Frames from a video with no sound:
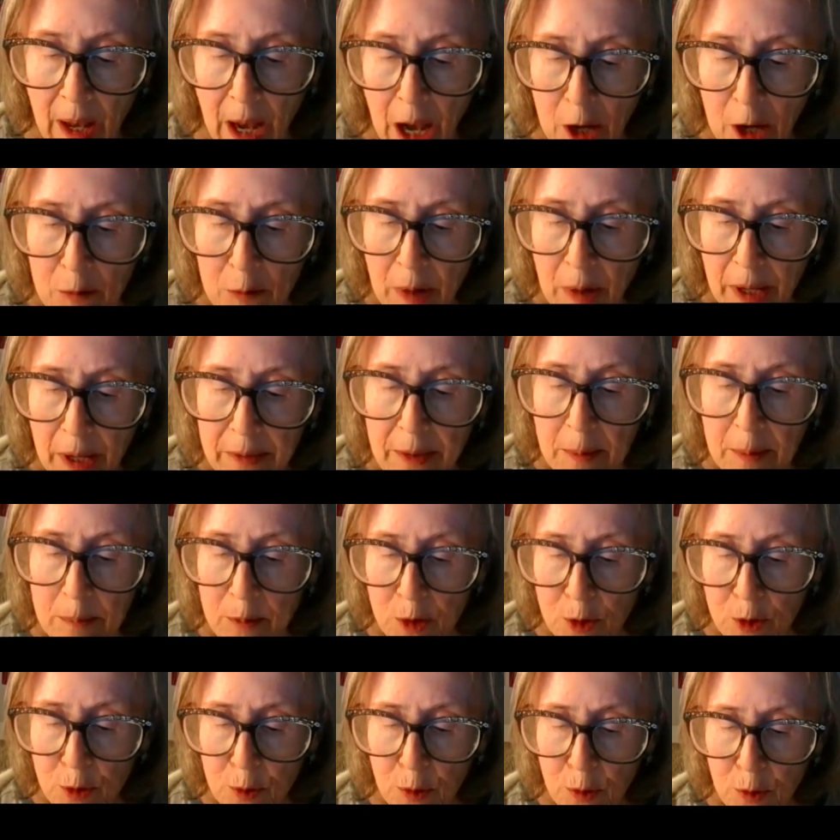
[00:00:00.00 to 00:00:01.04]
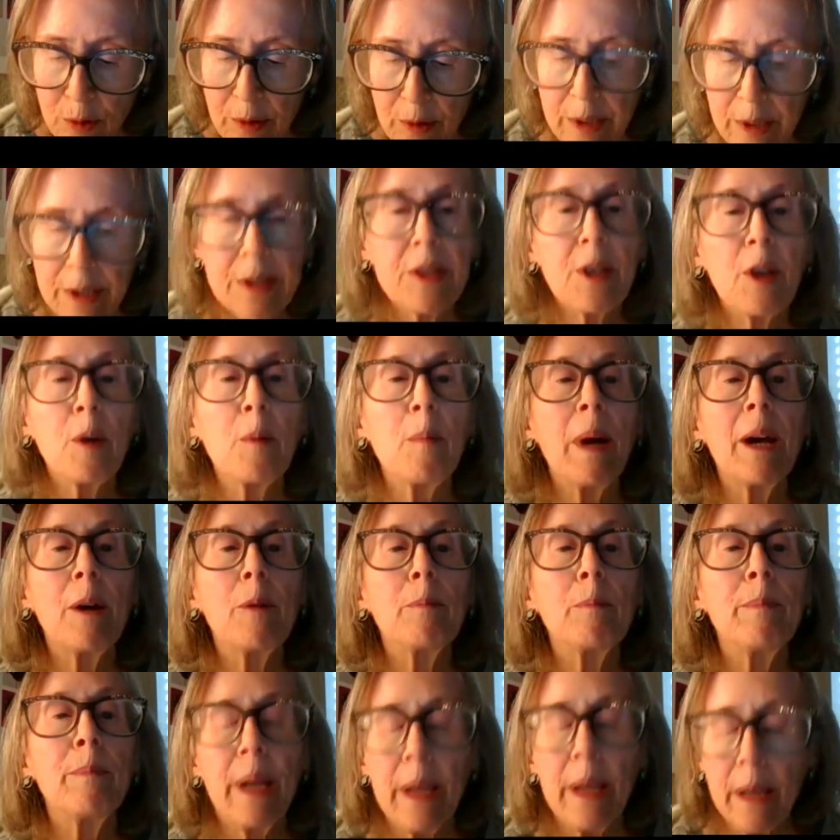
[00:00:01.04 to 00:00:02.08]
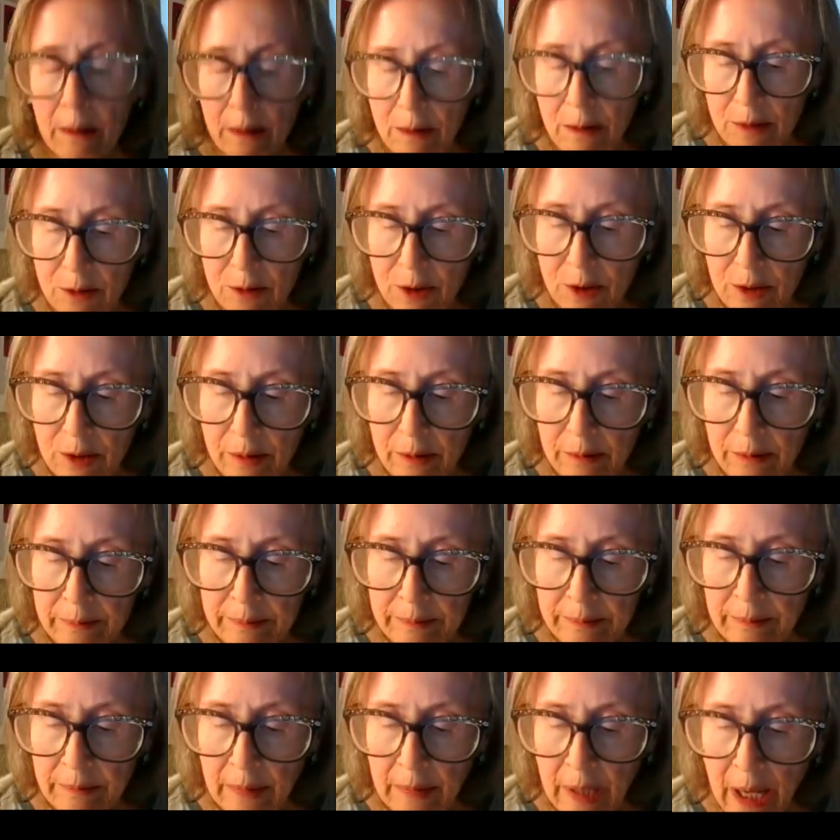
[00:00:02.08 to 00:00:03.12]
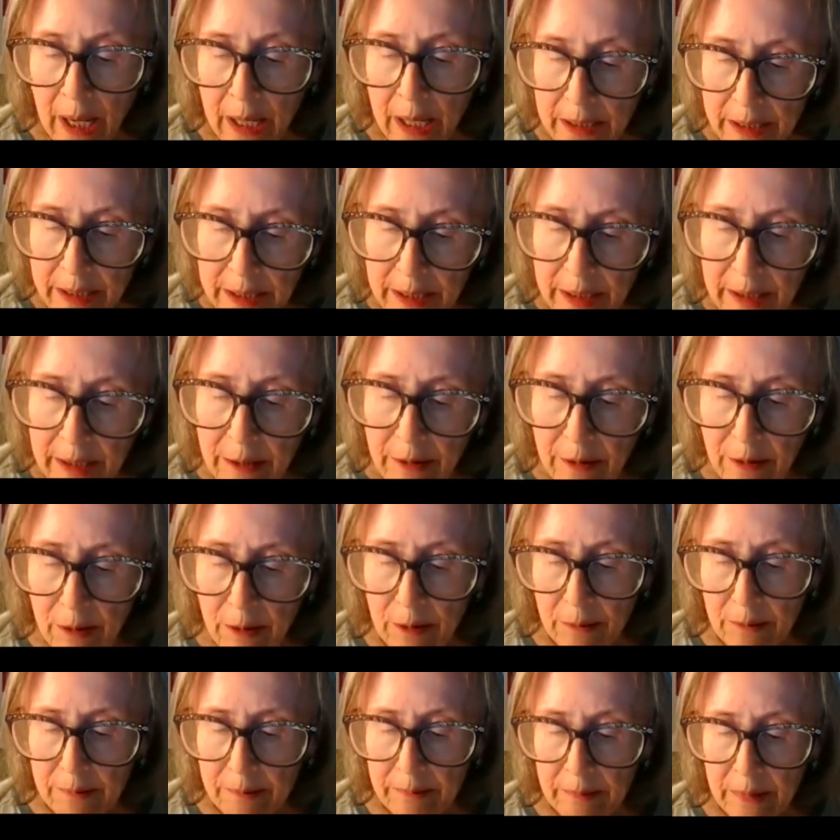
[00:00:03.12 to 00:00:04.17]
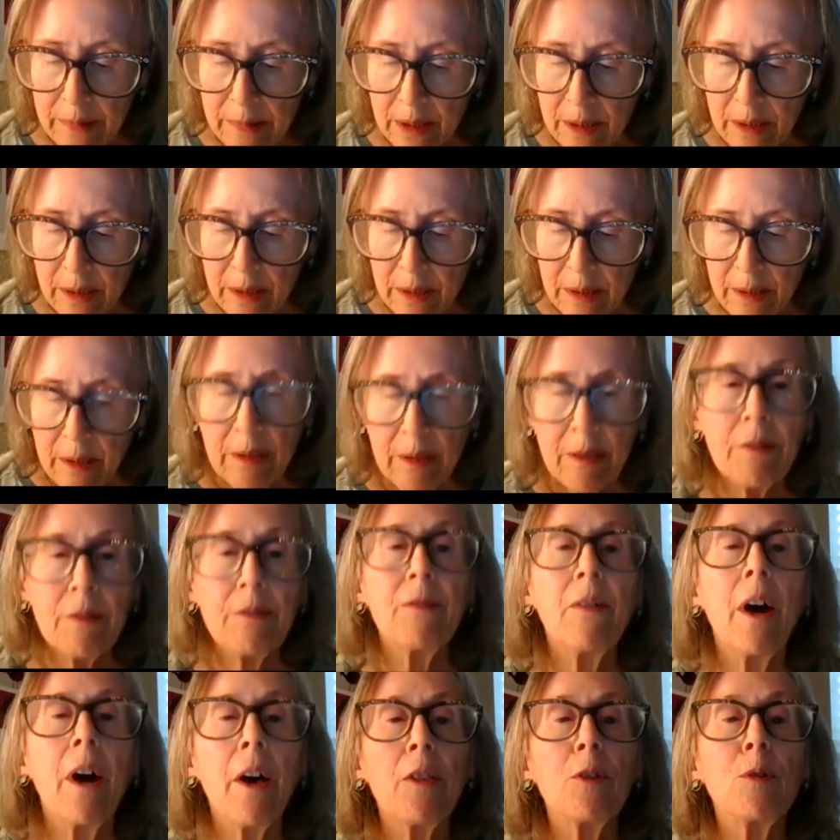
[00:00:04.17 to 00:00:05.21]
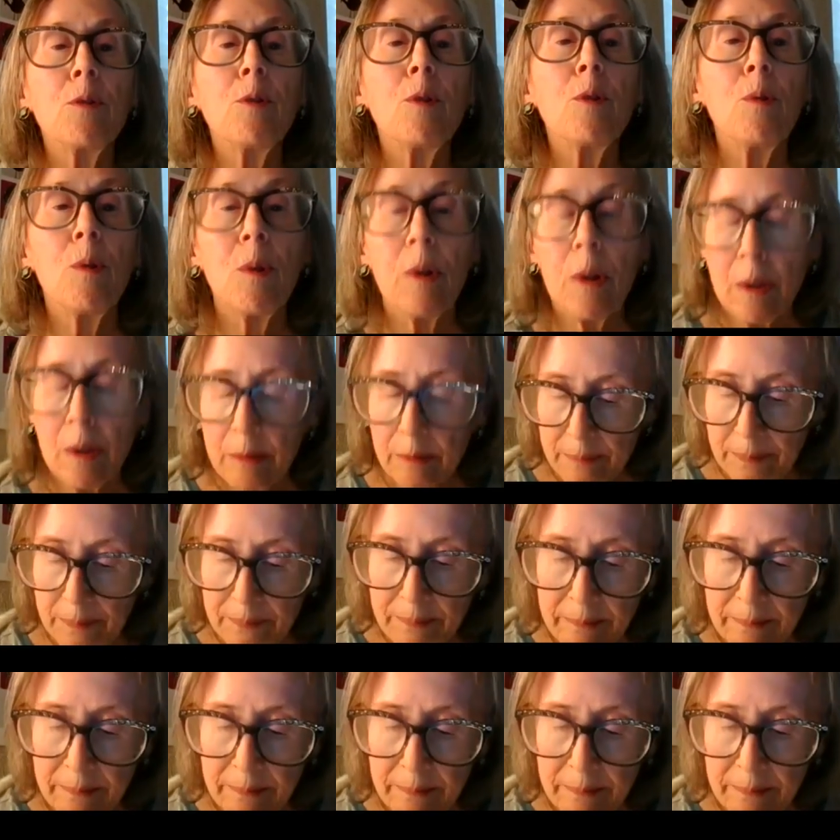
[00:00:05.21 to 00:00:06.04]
I read them stories about bears and deer, the father lore.